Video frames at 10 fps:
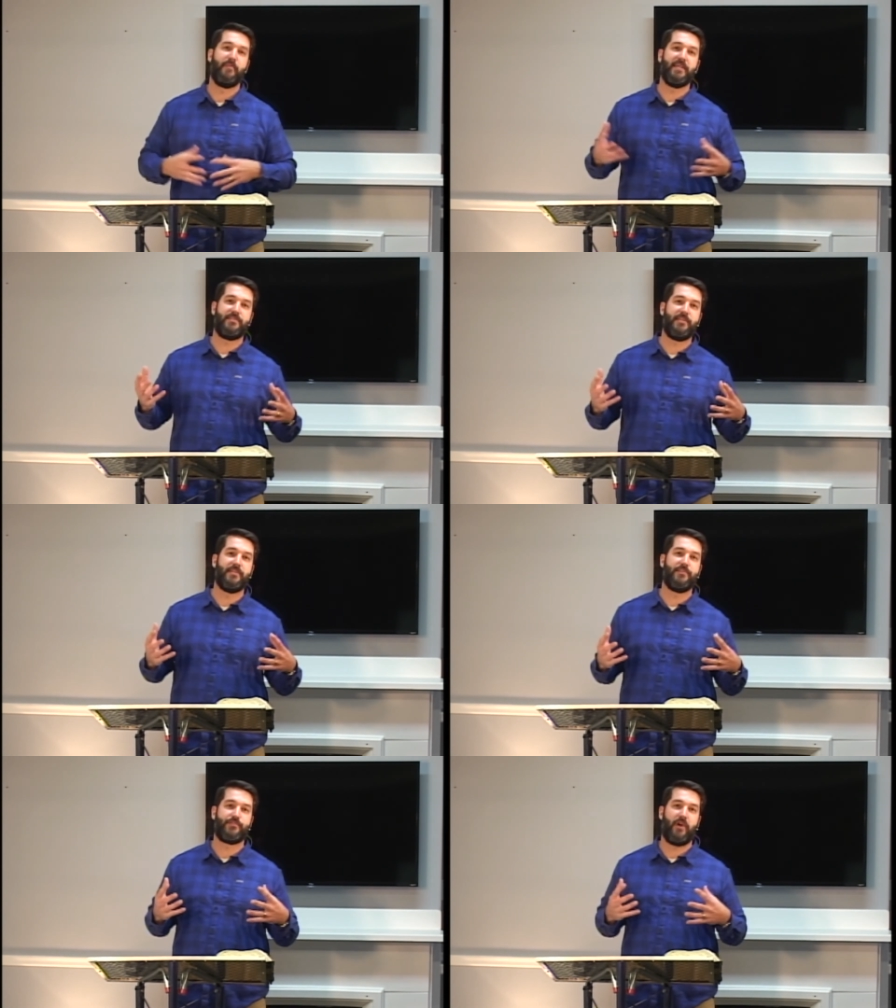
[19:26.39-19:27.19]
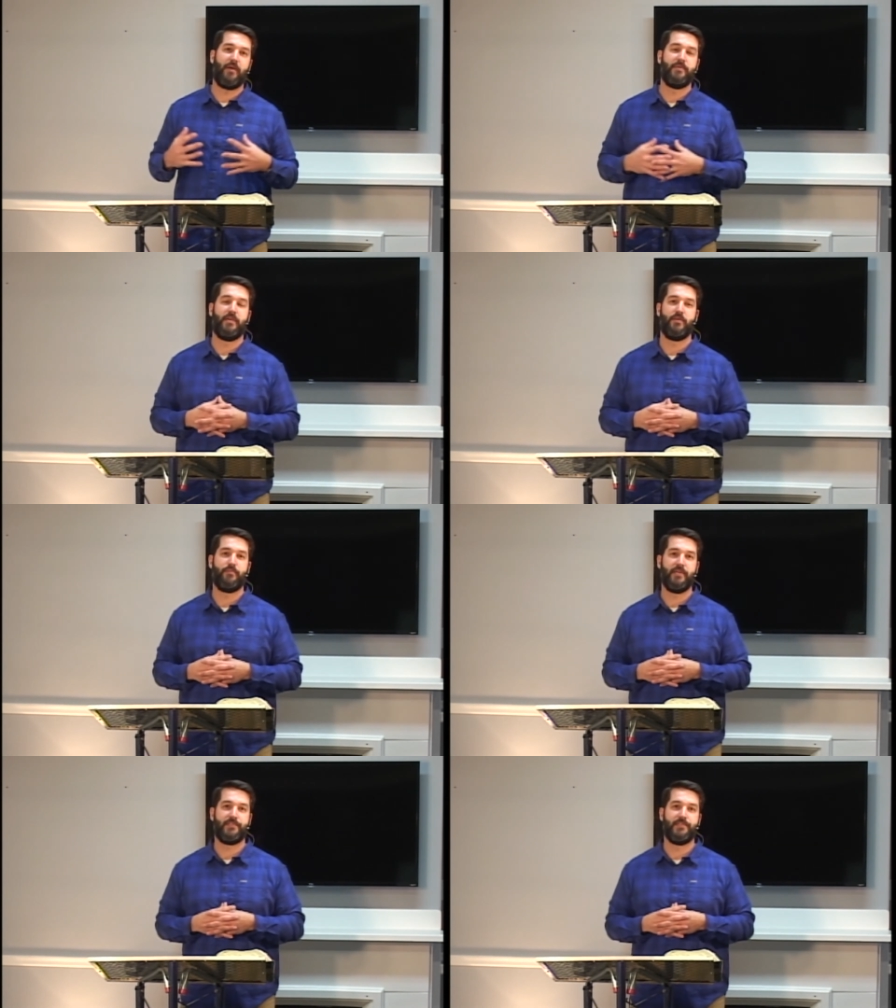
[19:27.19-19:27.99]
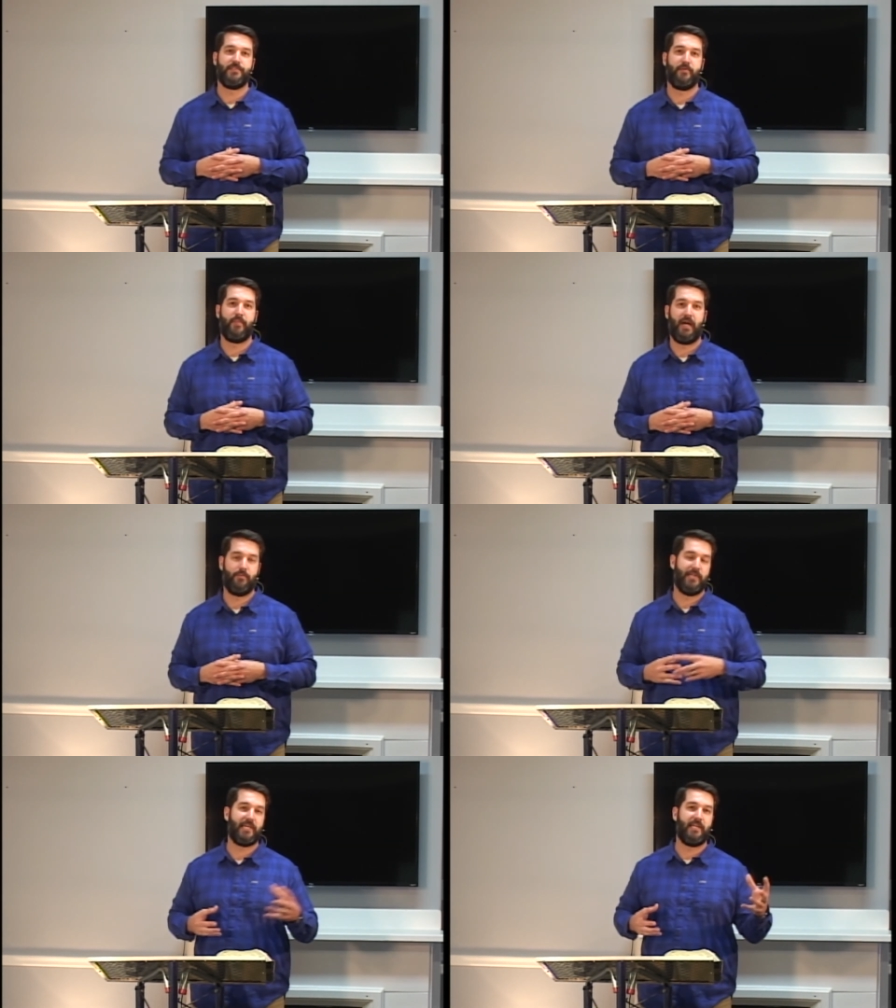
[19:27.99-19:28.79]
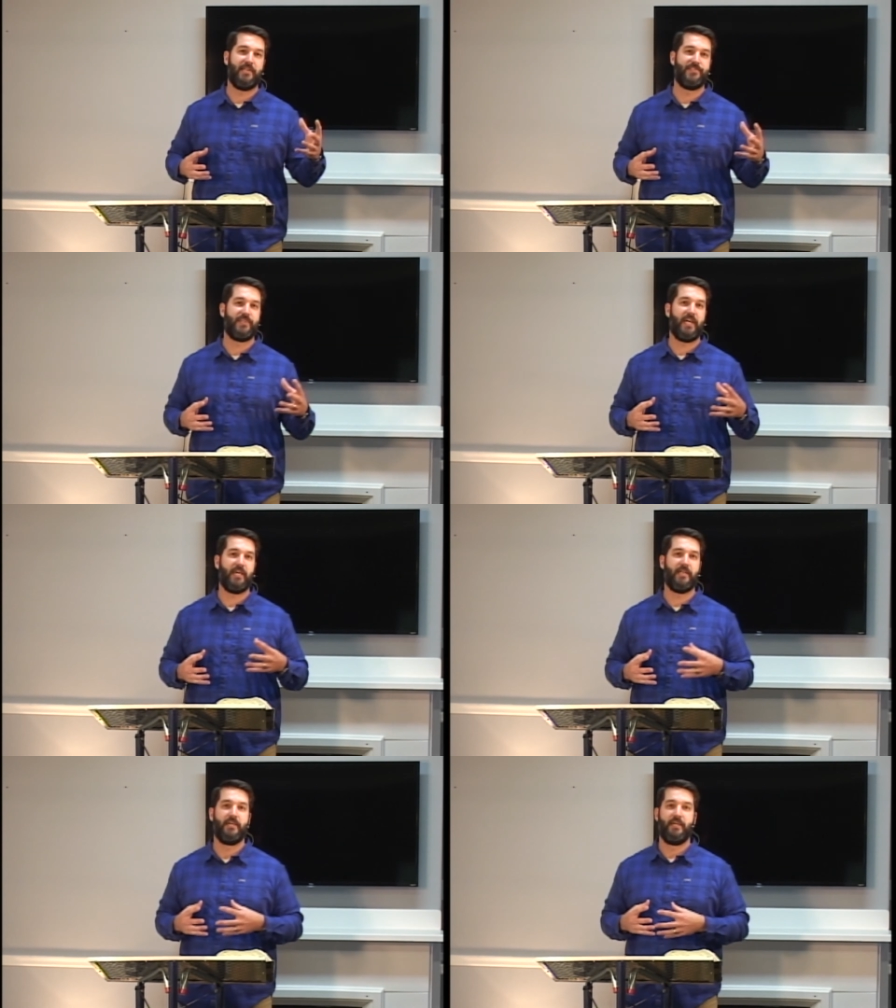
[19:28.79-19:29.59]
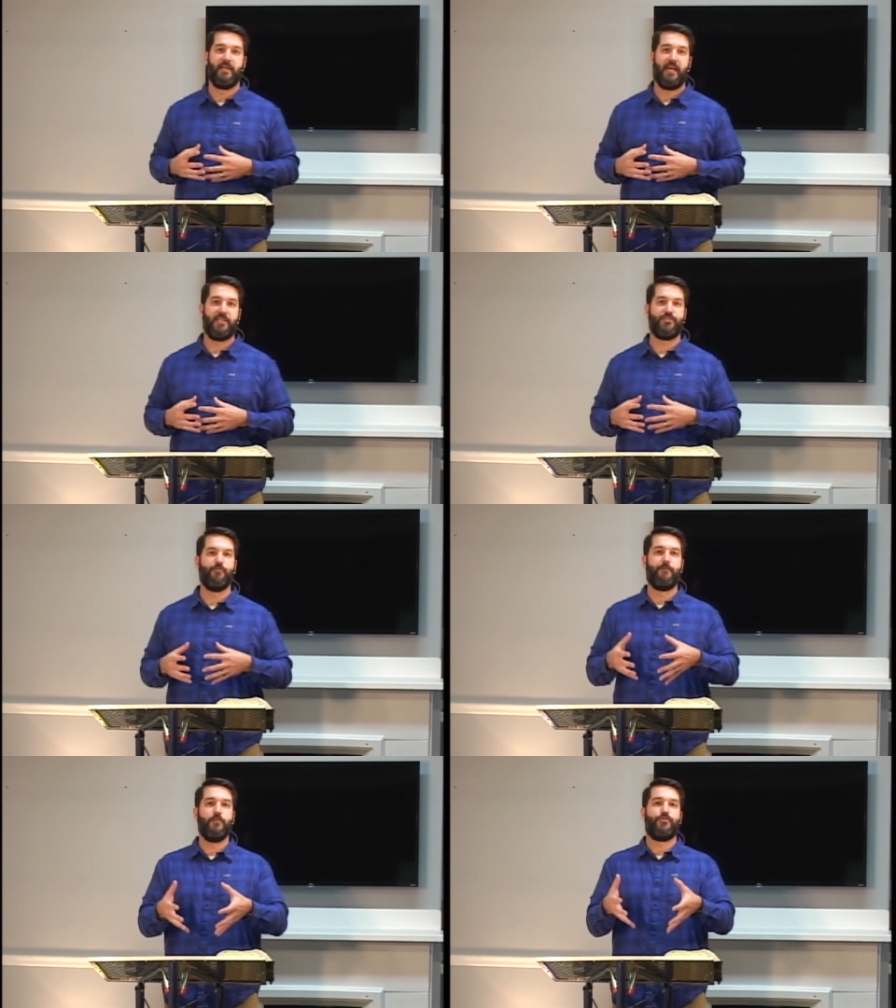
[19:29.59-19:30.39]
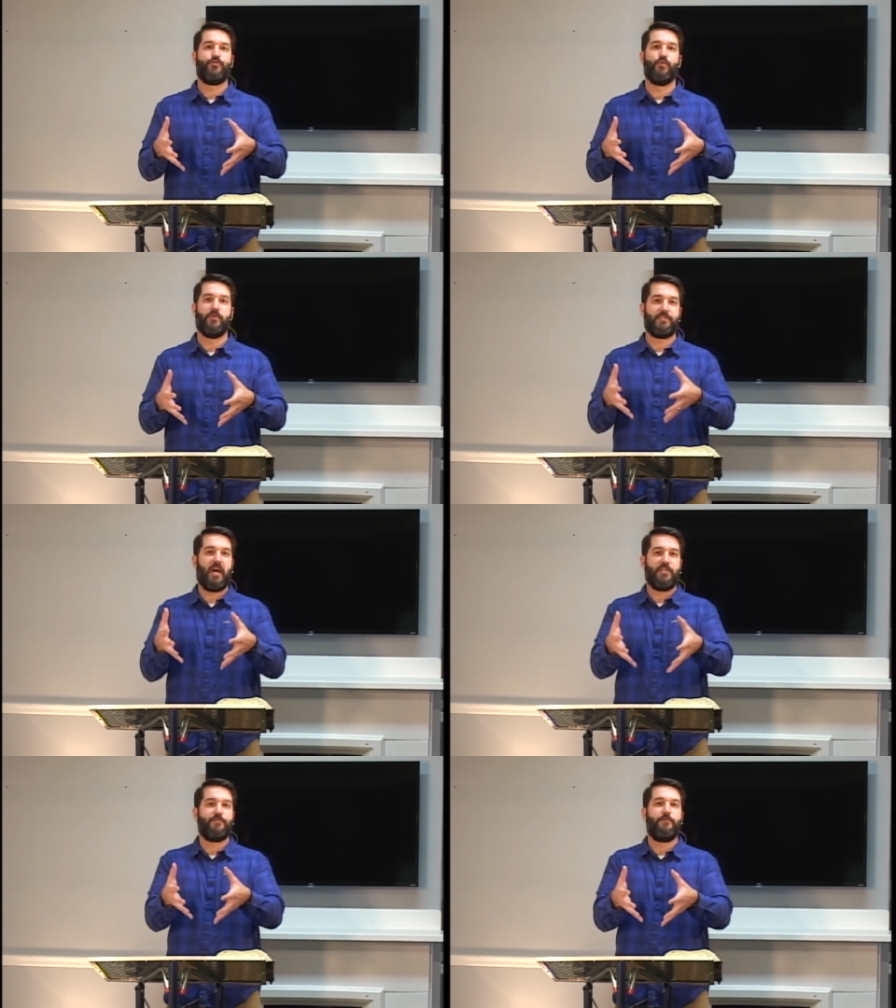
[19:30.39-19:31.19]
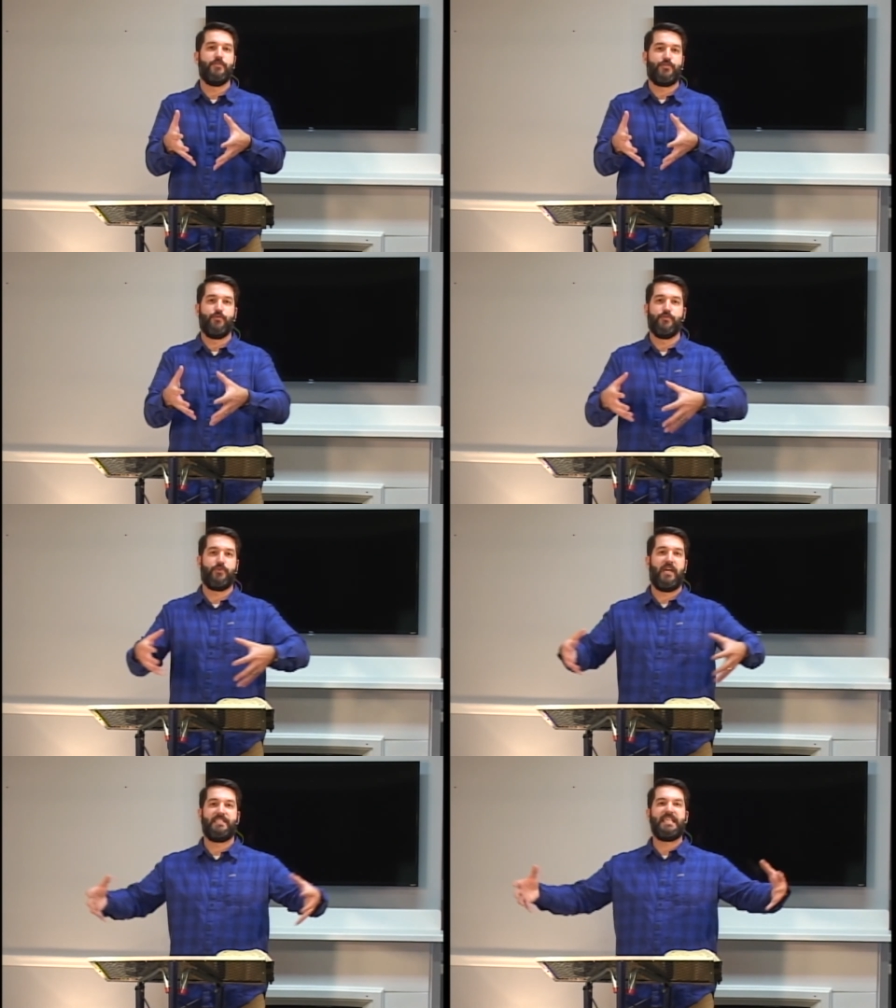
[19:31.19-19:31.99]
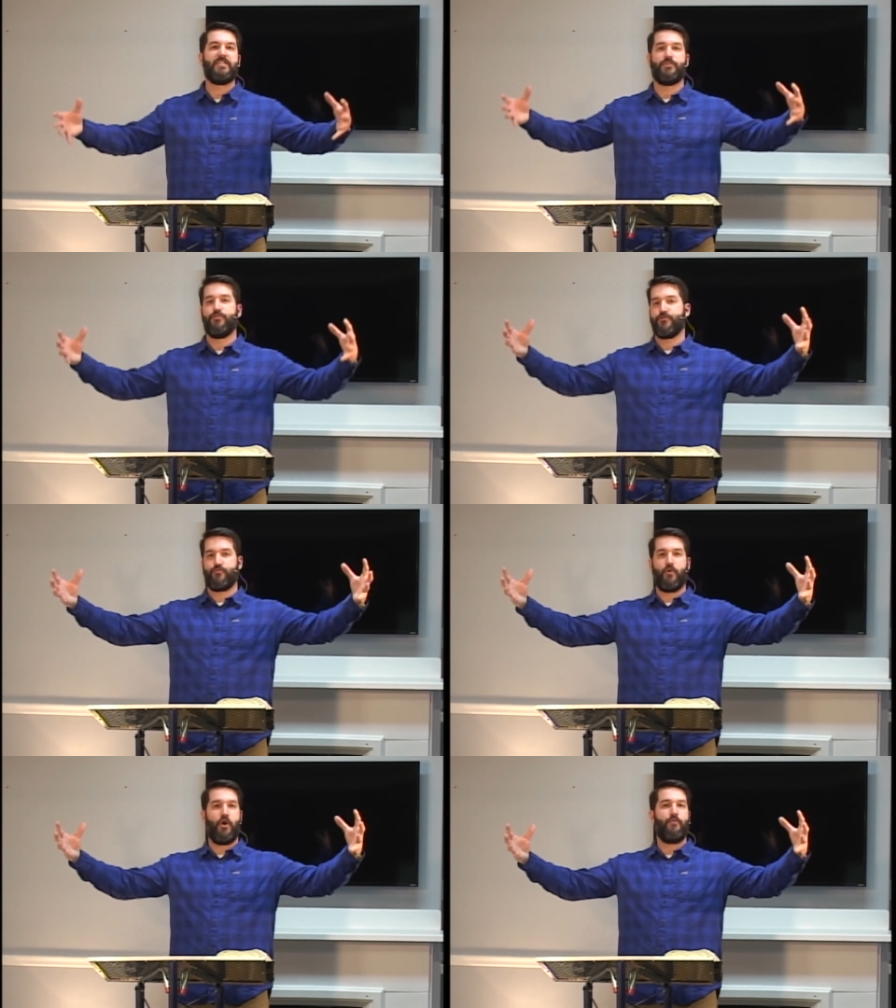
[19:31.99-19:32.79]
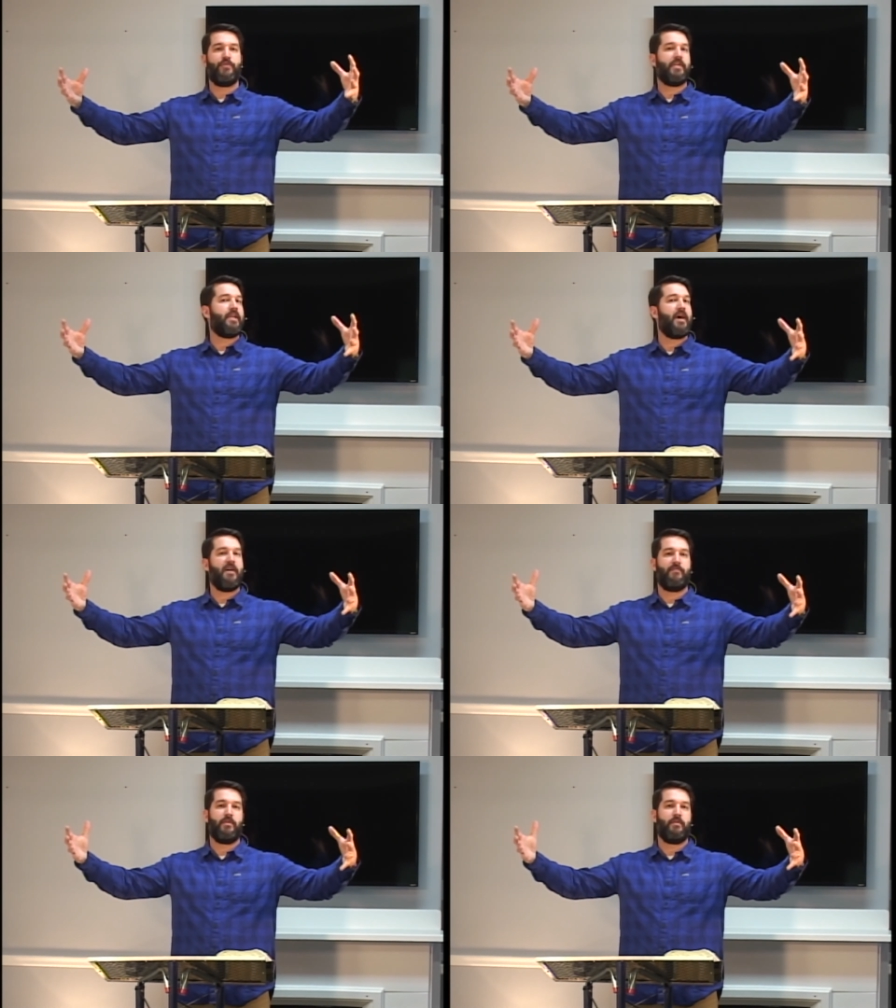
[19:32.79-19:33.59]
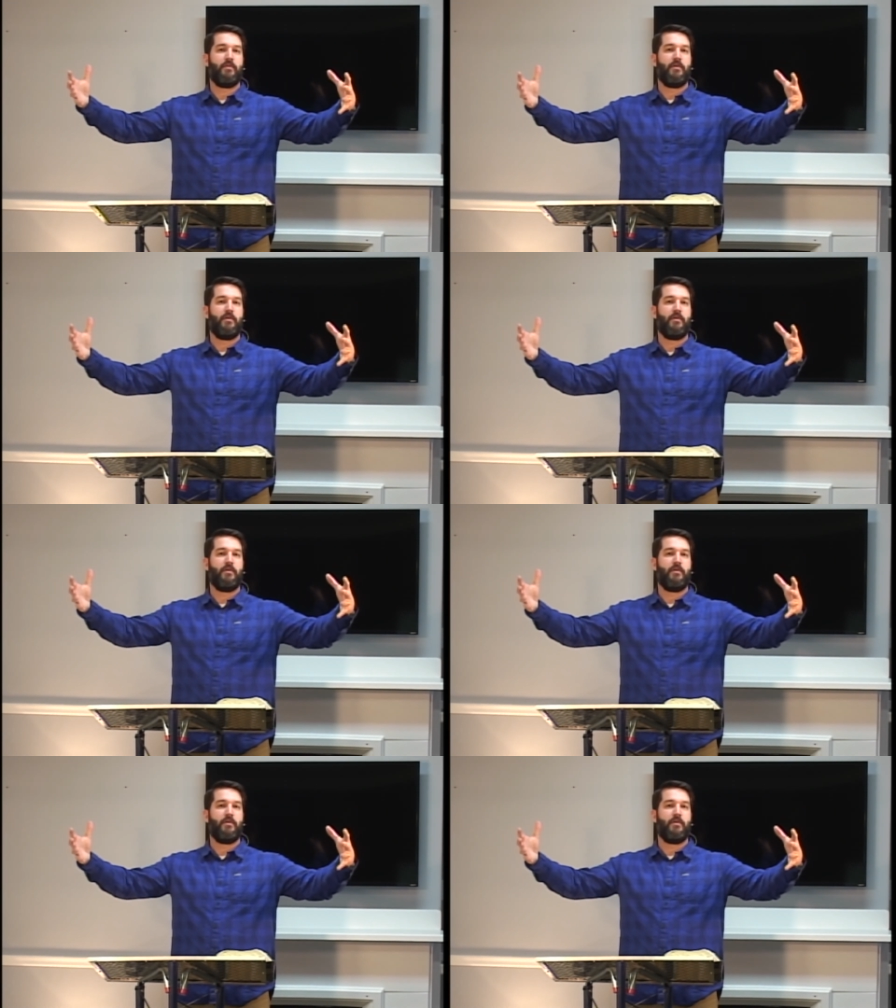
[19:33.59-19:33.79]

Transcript: You might see it described in other places in the Bible, like in Isaiah, as the footstool, as God's footstool. So as he is enthroned in heaven,